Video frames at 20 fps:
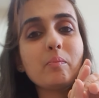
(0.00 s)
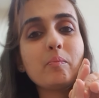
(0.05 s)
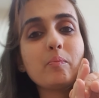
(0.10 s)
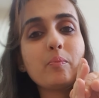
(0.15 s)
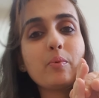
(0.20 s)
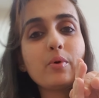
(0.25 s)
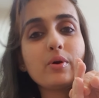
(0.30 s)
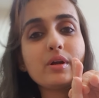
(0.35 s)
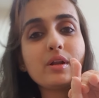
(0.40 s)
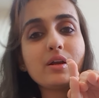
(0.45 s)

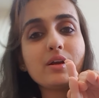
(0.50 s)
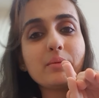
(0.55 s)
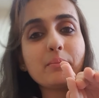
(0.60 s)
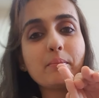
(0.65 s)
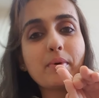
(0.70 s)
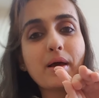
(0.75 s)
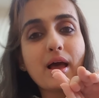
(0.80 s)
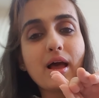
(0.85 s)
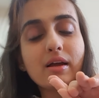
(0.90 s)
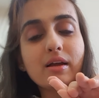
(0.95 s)
put it
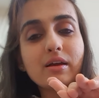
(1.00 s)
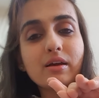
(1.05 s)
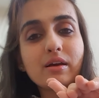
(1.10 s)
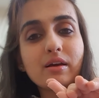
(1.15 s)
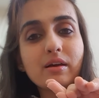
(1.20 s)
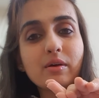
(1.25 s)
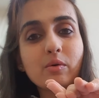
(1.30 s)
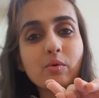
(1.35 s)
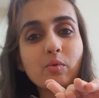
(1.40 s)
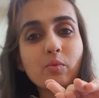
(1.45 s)
back
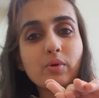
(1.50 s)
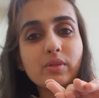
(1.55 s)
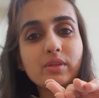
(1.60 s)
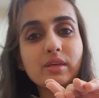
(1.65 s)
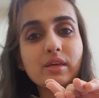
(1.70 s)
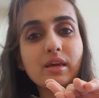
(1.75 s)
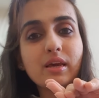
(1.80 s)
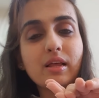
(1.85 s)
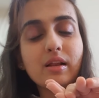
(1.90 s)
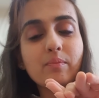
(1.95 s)
with the
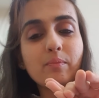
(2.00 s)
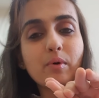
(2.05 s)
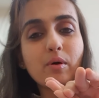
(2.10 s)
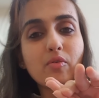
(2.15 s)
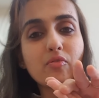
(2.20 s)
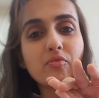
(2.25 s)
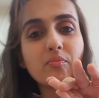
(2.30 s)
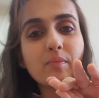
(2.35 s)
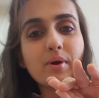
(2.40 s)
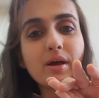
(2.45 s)
help
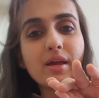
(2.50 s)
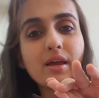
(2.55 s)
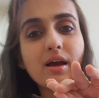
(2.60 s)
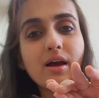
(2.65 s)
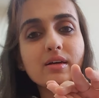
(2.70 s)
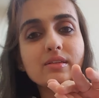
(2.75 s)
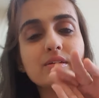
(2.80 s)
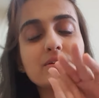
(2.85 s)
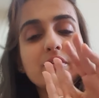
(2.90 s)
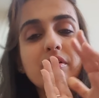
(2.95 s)
of my
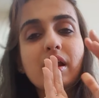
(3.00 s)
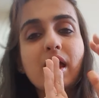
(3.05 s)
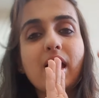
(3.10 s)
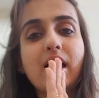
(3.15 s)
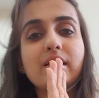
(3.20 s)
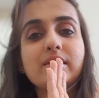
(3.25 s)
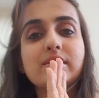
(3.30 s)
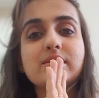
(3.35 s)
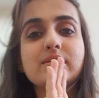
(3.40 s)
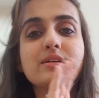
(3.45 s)
other
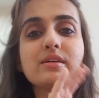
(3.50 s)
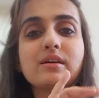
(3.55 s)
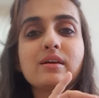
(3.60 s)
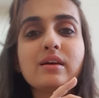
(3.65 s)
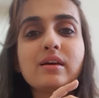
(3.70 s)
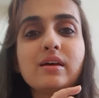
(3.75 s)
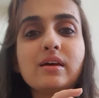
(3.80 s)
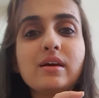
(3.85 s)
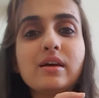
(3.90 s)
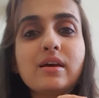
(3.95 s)
hand.
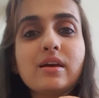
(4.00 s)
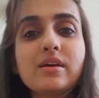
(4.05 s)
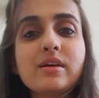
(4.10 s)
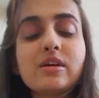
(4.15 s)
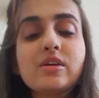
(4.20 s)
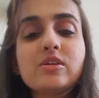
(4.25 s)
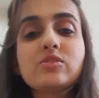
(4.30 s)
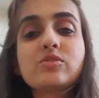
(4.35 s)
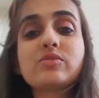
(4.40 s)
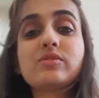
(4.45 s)

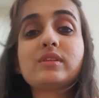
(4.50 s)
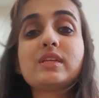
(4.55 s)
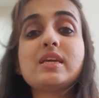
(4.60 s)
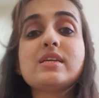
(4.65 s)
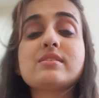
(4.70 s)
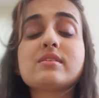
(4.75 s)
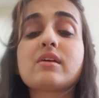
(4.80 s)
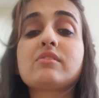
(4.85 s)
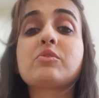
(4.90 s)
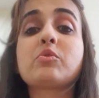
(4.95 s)
So
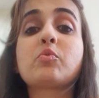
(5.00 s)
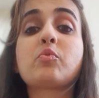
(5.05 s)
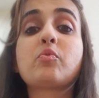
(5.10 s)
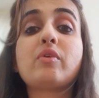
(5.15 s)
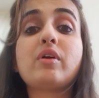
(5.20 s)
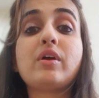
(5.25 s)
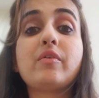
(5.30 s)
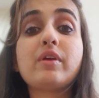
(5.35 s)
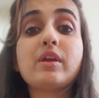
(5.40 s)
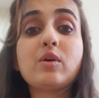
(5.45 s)
these are the
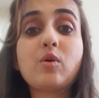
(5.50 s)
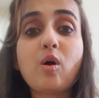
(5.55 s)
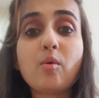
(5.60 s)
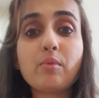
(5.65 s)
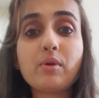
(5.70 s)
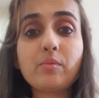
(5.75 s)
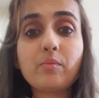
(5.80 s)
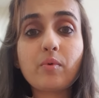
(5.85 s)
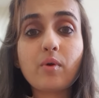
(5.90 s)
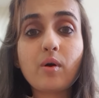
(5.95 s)
very
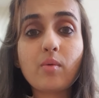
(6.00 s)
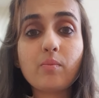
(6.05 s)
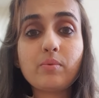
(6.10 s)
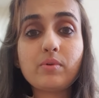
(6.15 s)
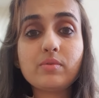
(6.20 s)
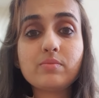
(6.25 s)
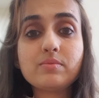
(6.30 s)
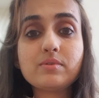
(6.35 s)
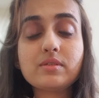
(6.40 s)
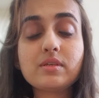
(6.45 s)
common
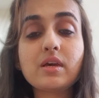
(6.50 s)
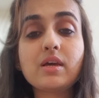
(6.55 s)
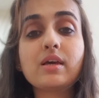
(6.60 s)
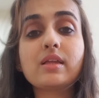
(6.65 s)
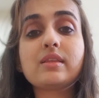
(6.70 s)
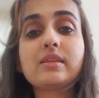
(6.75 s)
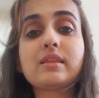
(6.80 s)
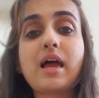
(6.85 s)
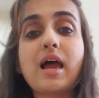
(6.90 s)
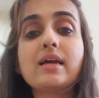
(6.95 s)
problems
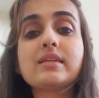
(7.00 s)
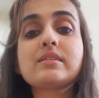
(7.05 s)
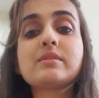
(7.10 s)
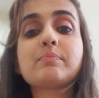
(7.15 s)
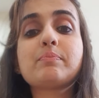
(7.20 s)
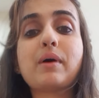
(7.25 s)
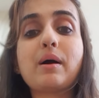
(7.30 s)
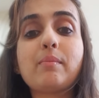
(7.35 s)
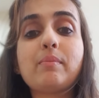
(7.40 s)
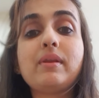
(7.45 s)
that
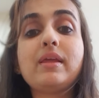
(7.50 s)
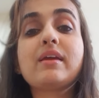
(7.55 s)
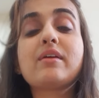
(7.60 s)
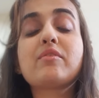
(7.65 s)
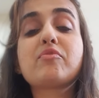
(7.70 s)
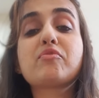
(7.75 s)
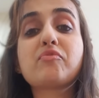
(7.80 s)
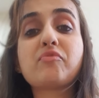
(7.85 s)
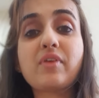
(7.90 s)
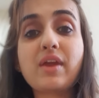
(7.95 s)
public
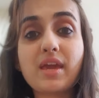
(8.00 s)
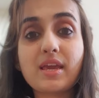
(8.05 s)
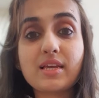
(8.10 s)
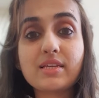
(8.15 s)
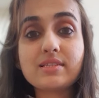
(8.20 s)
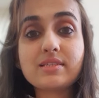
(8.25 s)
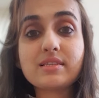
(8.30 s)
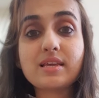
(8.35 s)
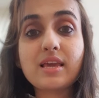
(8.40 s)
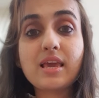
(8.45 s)

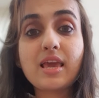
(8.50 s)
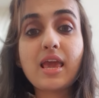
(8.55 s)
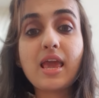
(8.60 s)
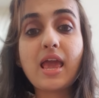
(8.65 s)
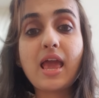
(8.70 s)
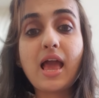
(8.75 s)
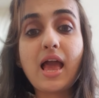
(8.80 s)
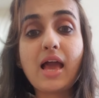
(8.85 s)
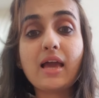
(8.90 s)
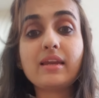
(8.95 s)
face
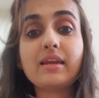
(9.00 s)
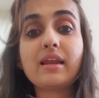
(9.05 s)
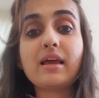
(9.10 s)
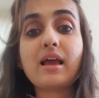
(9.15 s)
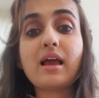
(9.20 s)
and